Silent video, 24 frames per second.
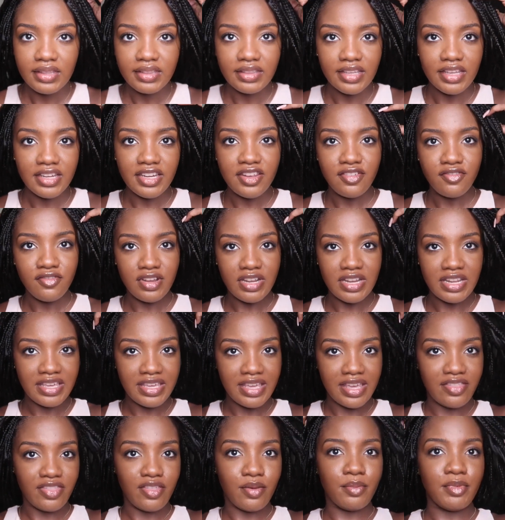They didn't really
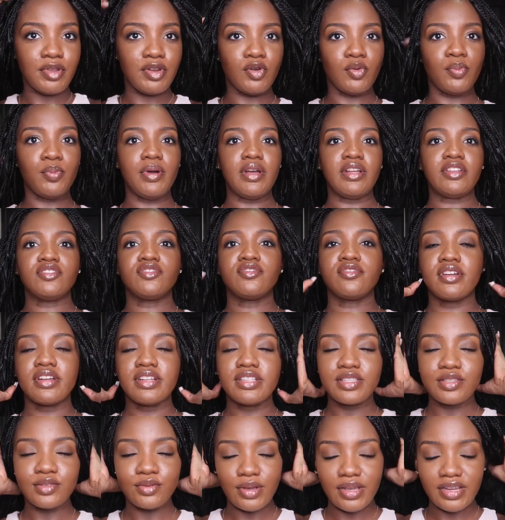get the middle part
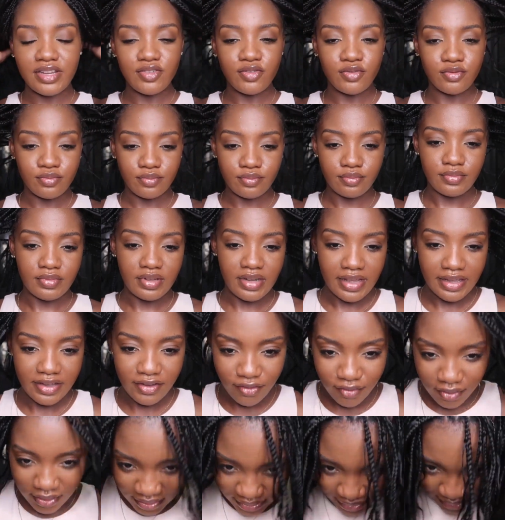right, so I don't like
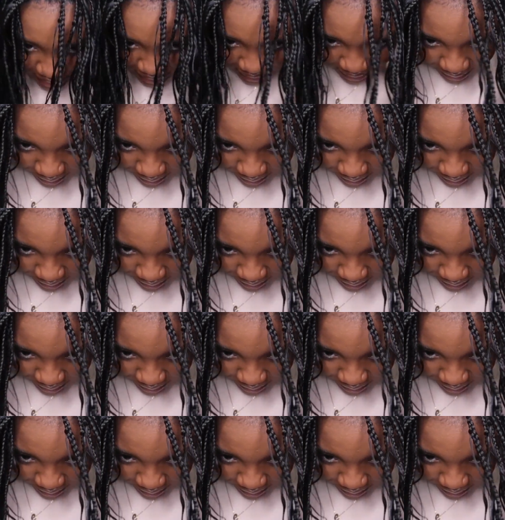releasing